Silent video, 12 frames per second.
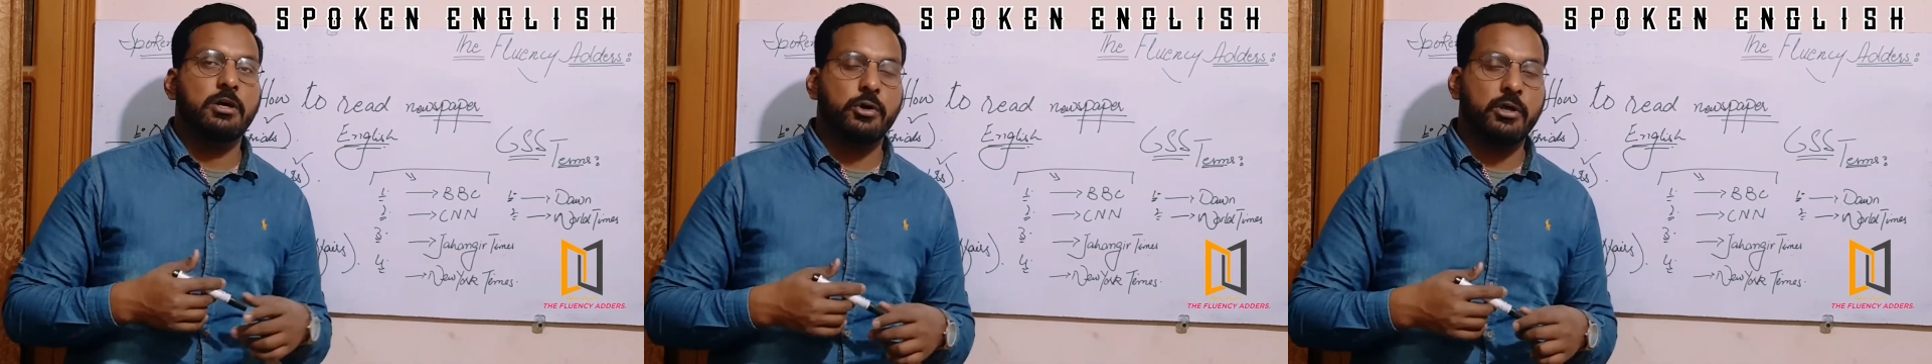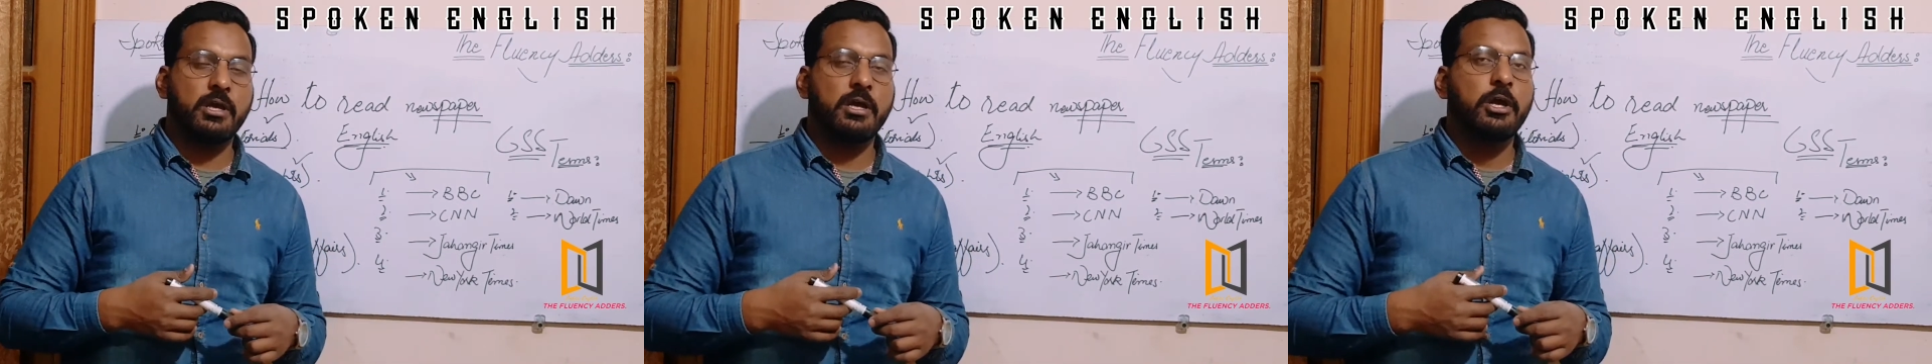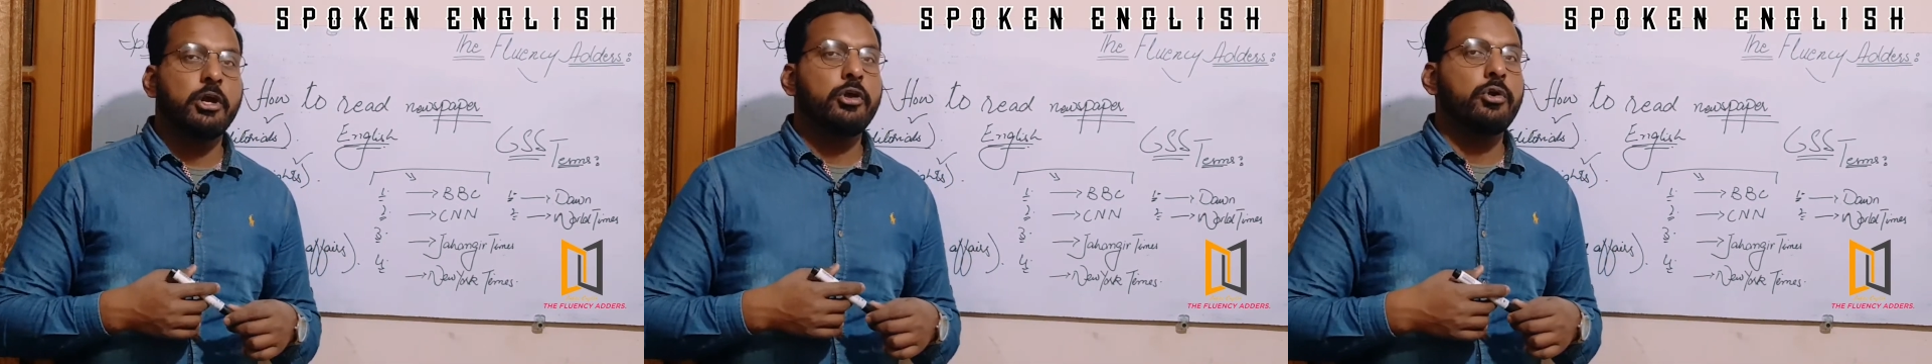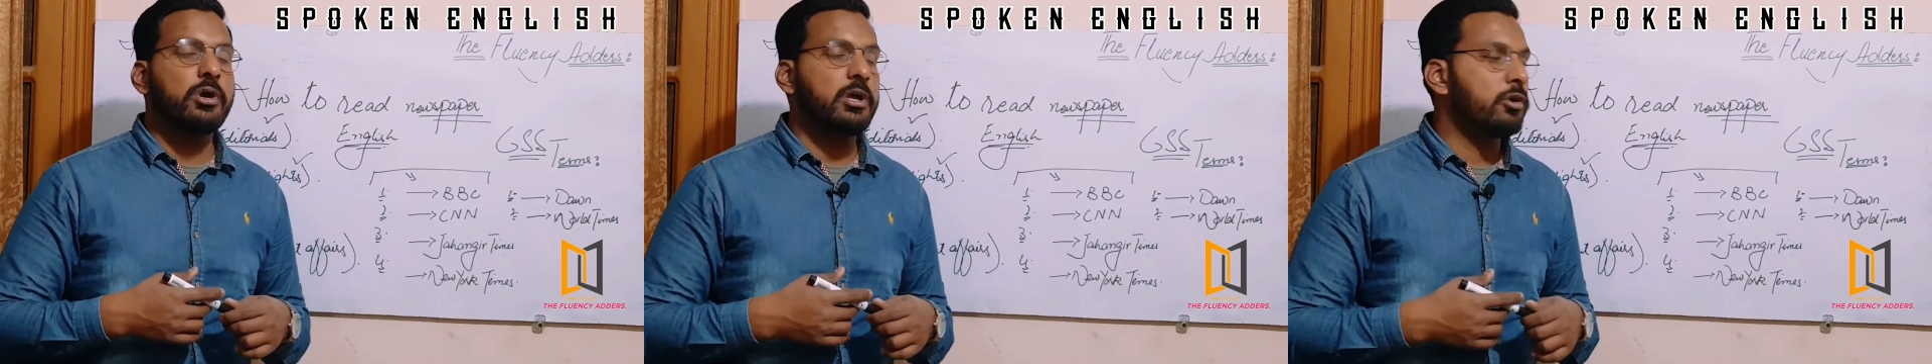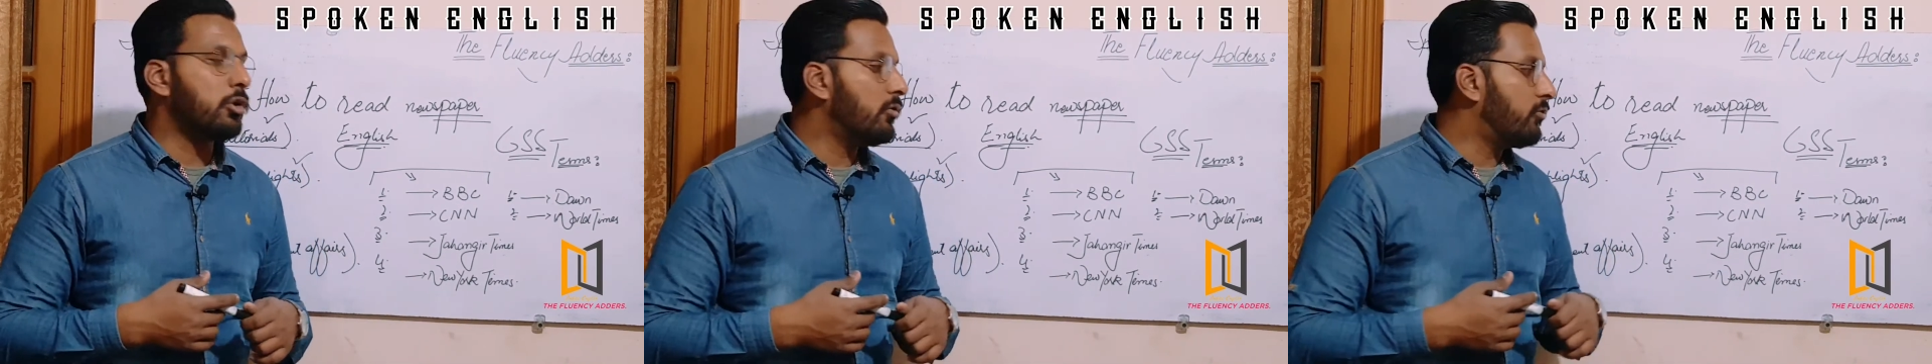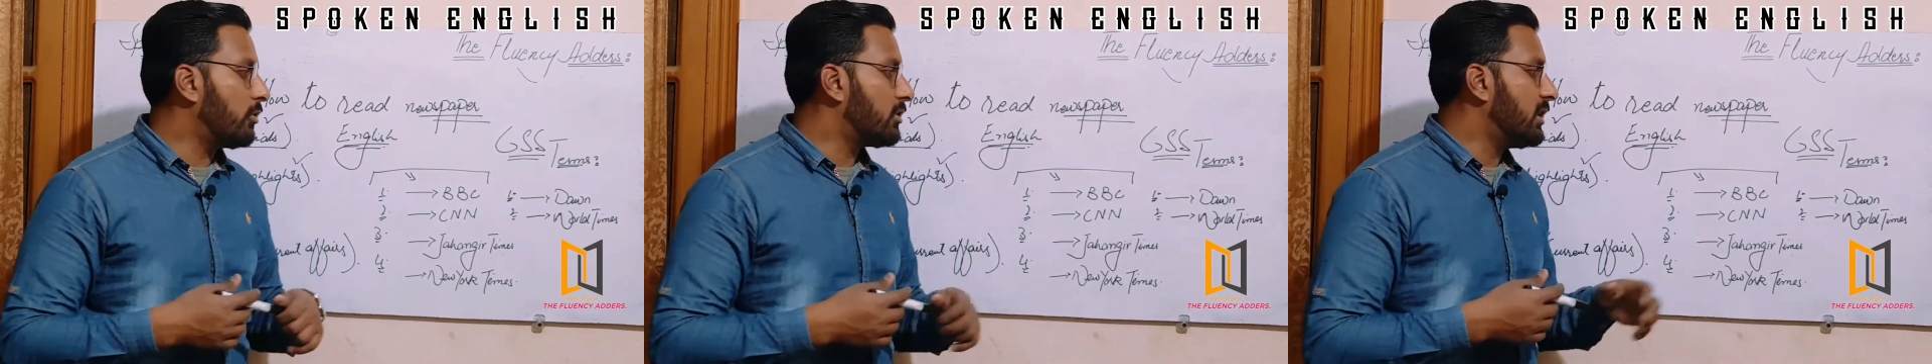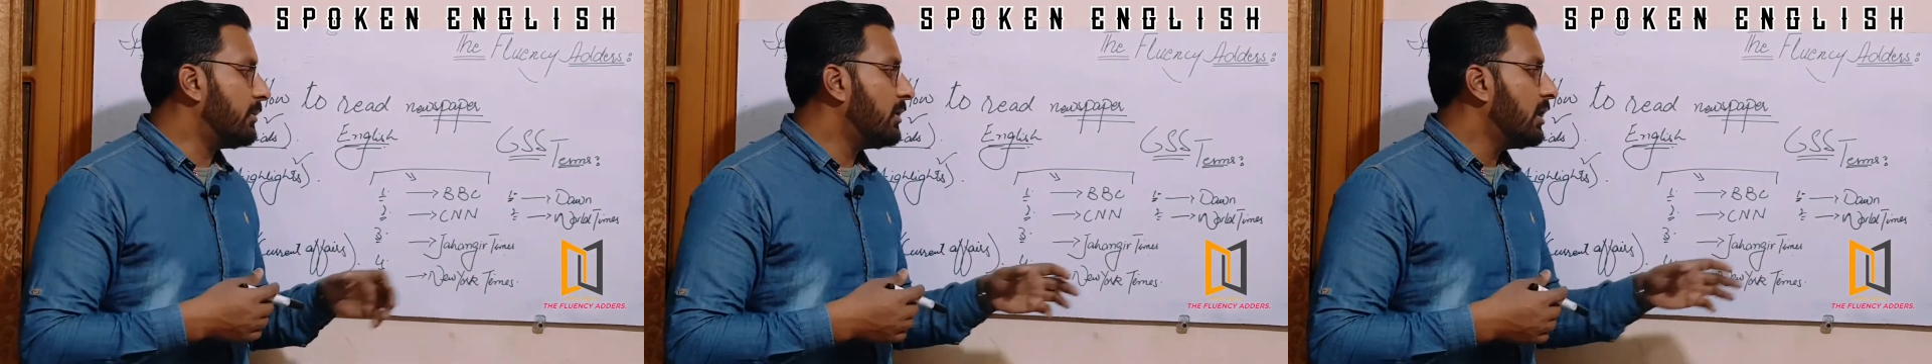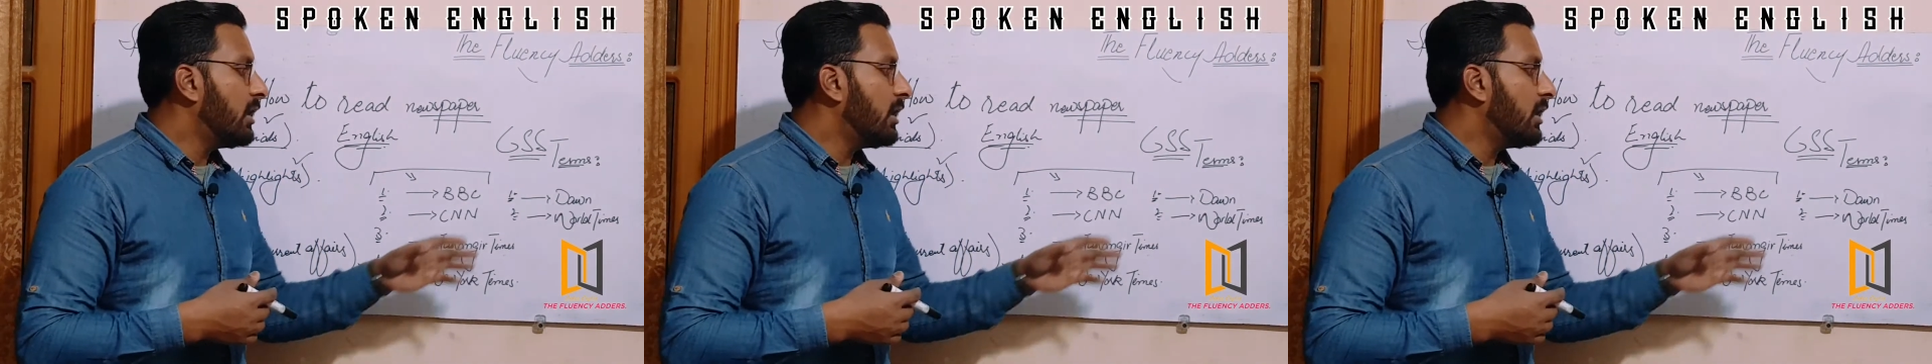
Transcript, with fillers: Okay, you can go for them